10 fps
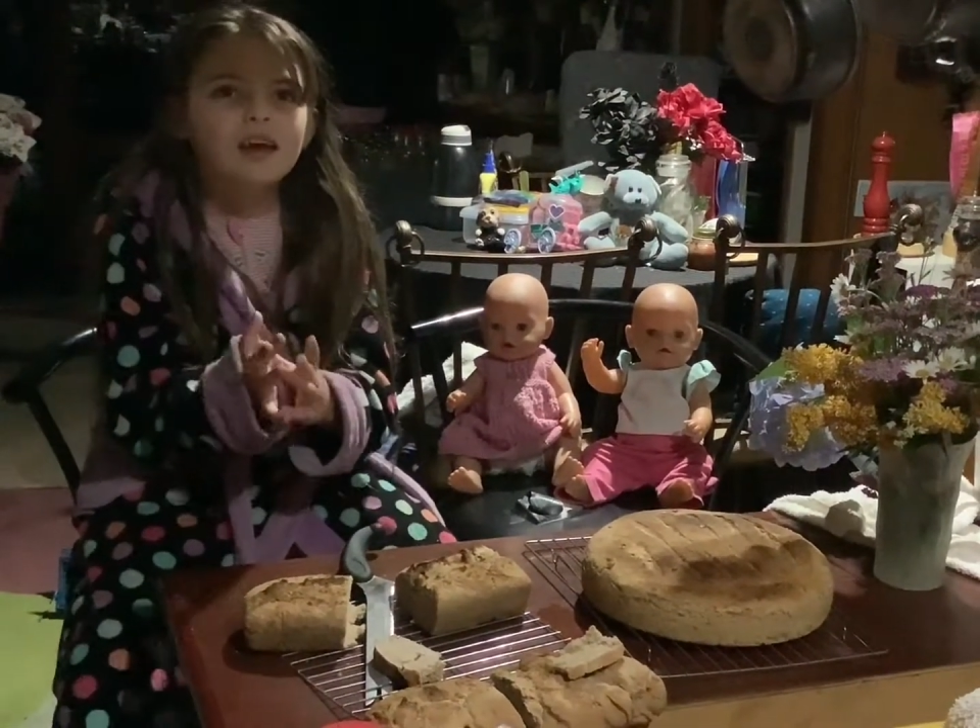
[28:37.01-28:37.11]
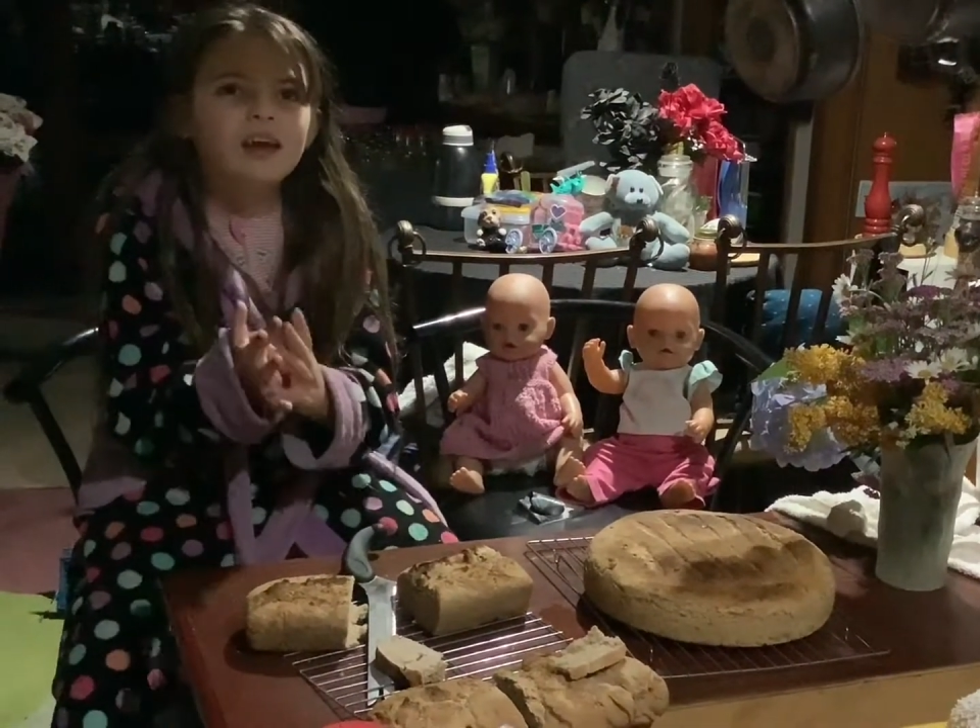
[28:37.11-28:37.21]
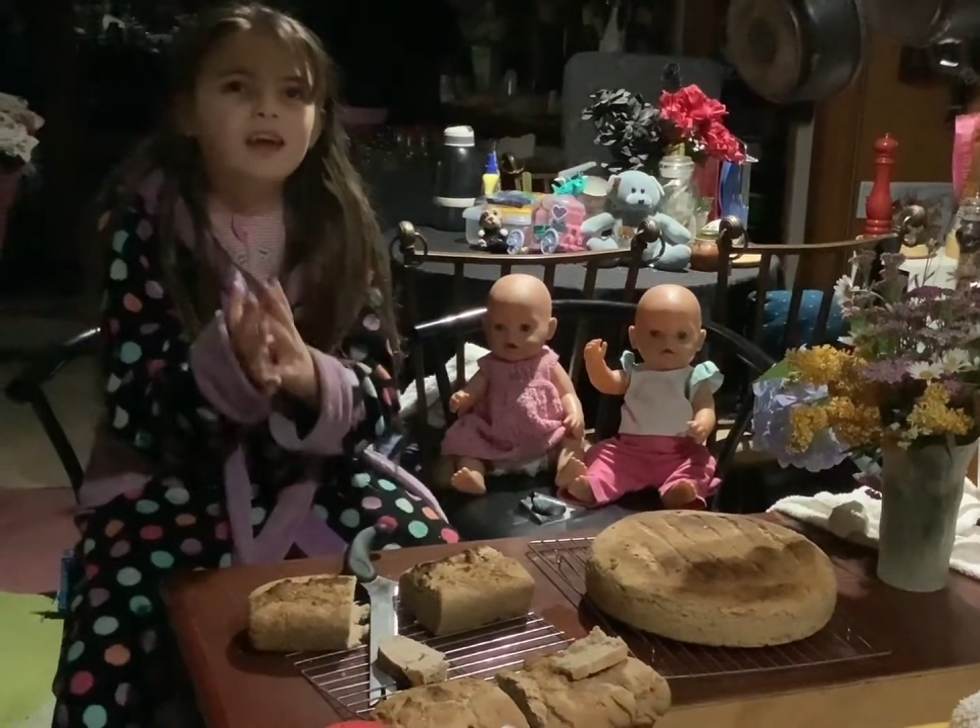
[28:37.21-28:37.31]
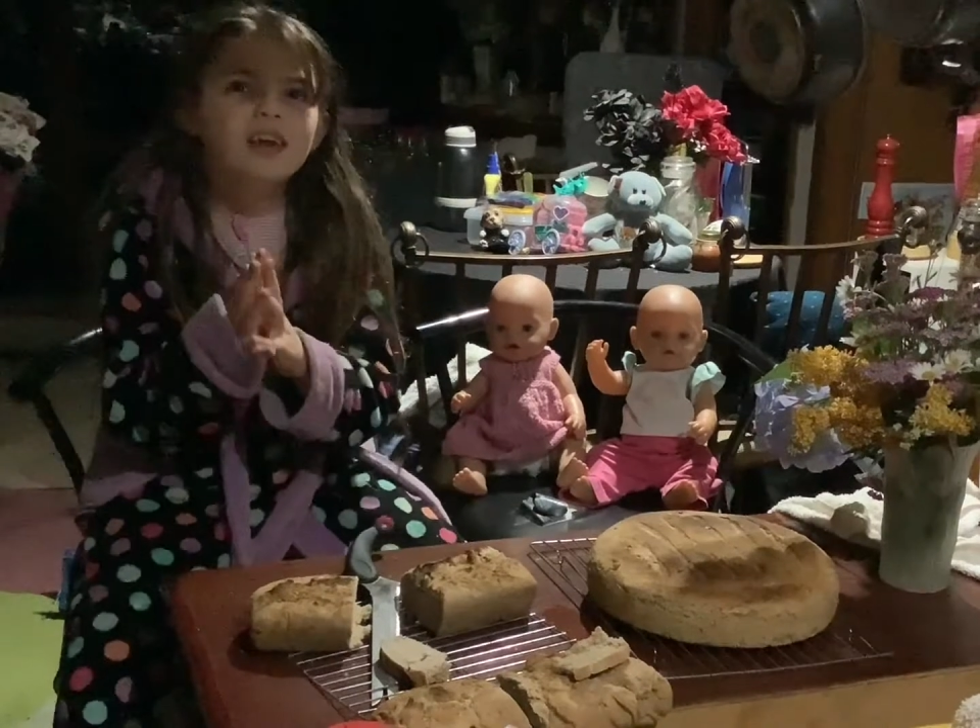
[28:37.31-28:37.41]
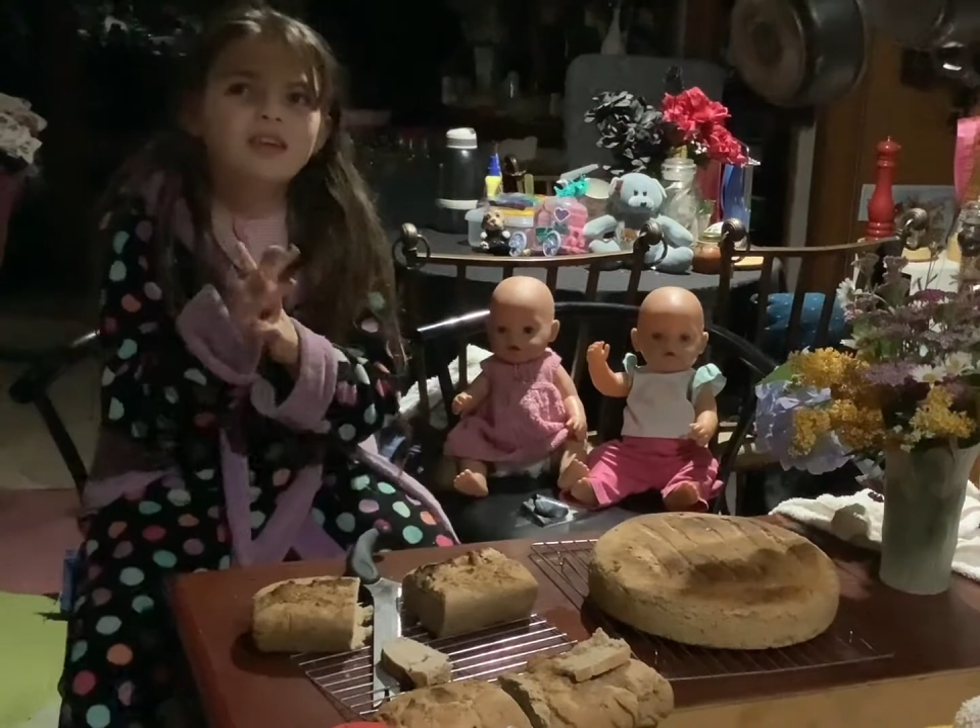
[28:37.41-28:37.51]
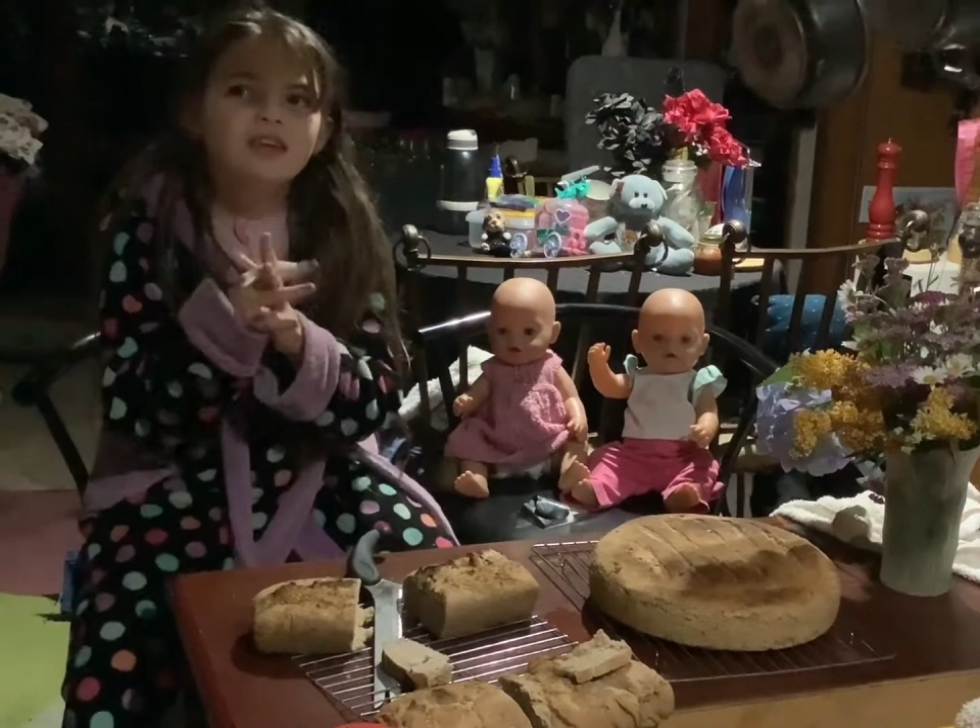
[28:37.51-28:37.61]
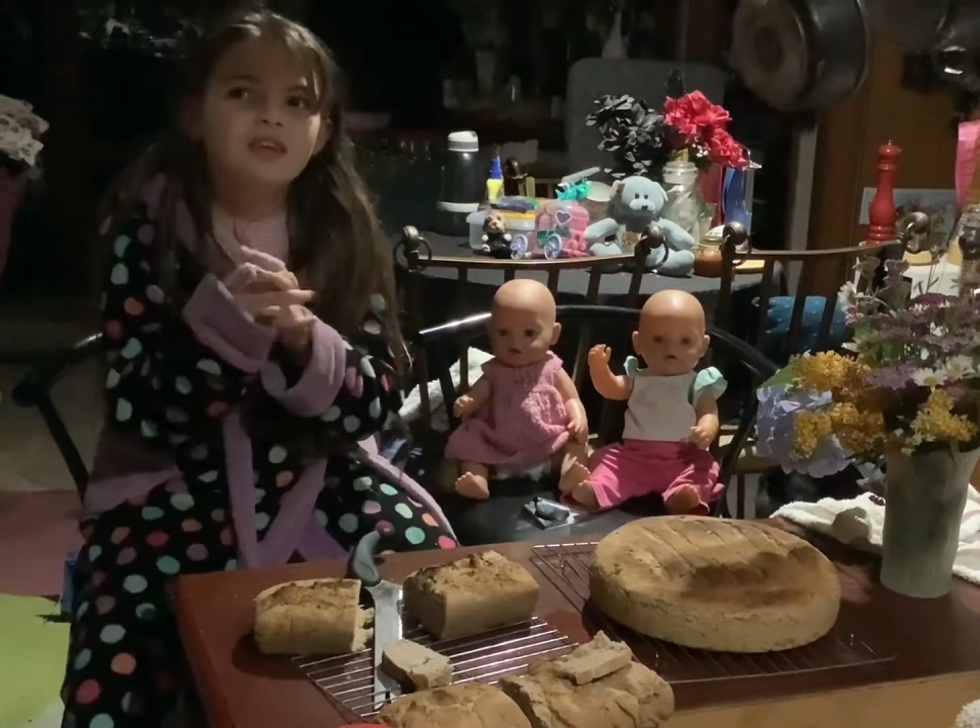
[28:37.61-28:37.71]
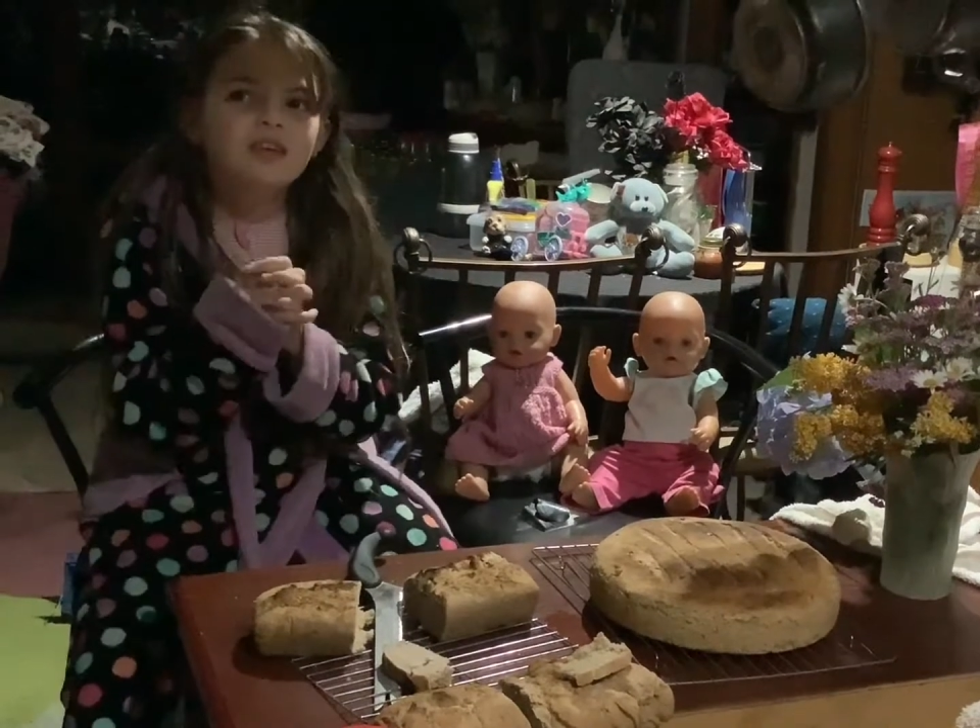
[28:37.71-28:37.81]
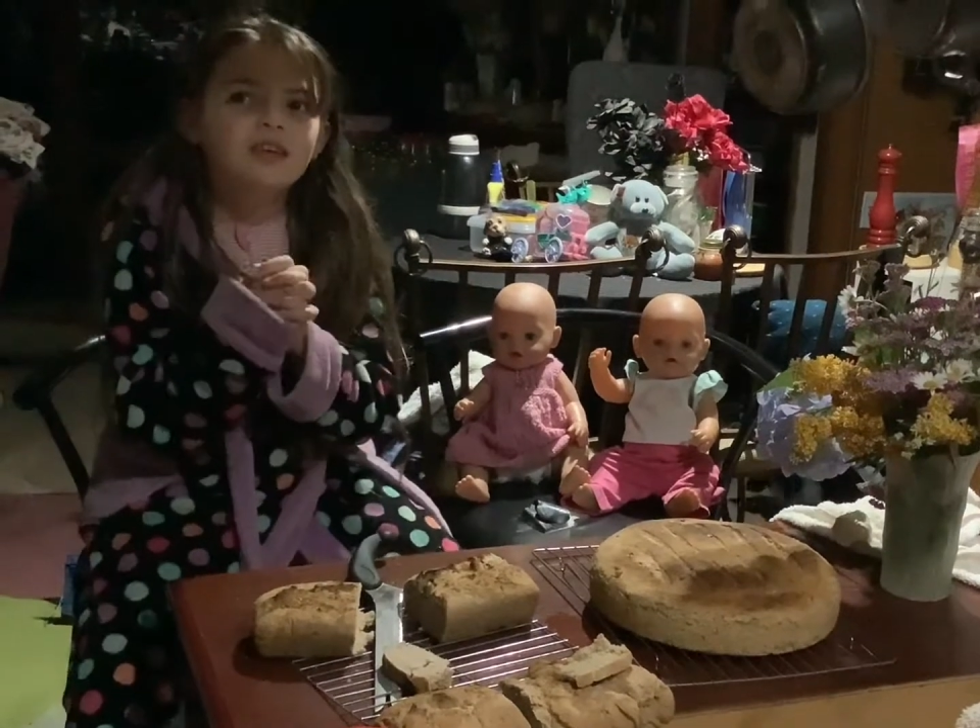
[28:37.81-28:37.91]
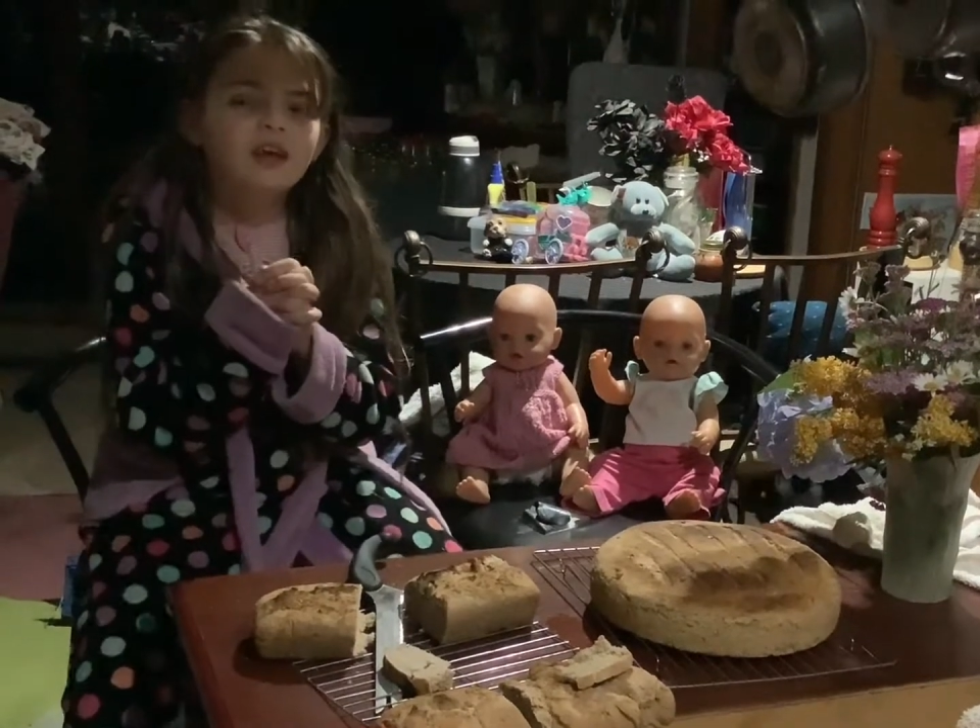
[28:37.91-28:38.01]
it's